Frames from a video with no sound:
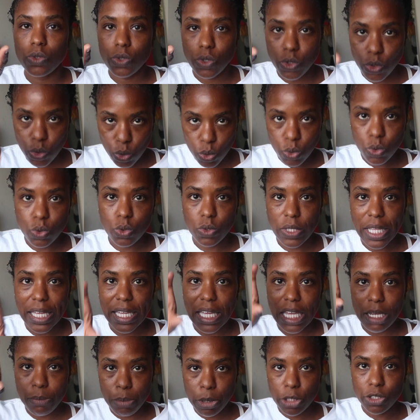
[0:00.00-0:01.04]
school, like
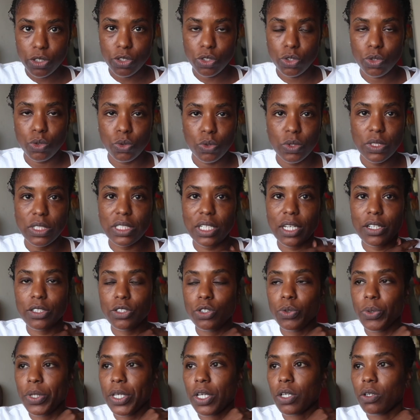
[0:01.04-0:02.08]
in-person school, instead of
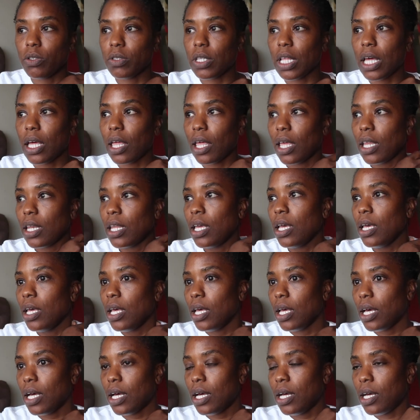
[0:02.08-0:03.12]
doing it online.
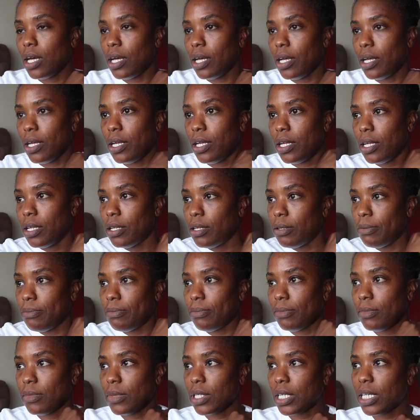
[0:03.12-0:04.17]

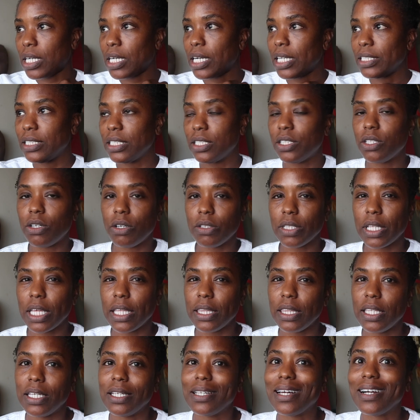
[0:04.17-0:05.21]
I did the
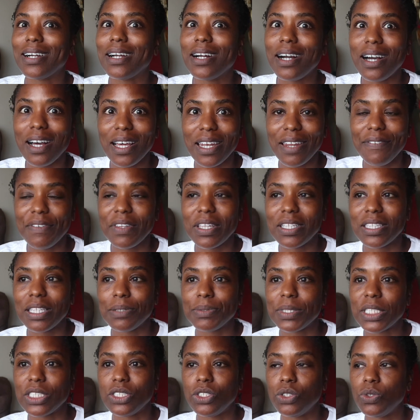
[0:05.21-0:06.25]
online thing. God, I feel like that
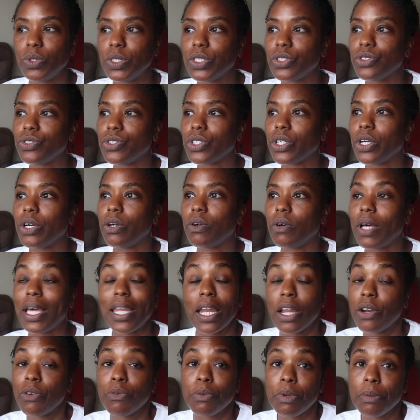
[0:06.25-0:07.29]
was like 2 years ago and
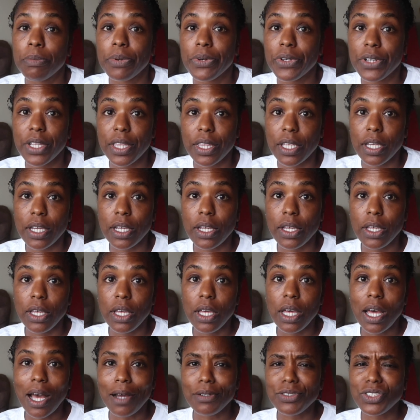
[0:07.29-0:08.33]
I don't remember anything.
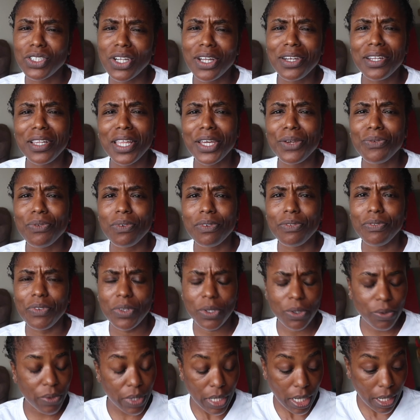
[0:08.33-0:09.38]
I was trying to like
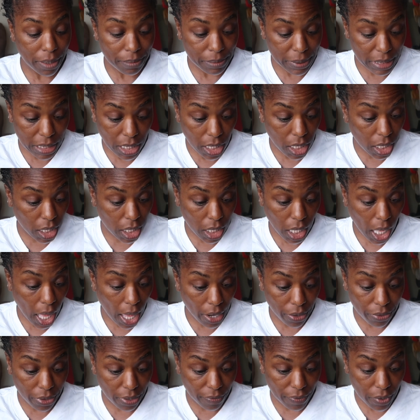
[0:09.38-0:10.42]
review and I'm just like, I
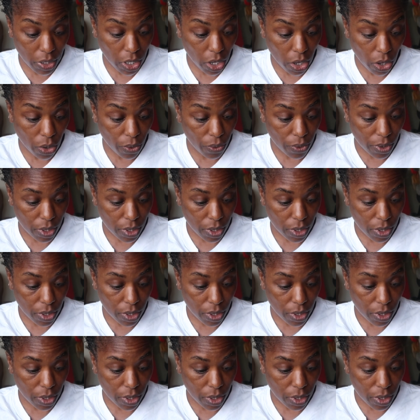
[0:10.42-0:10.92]
don't even know.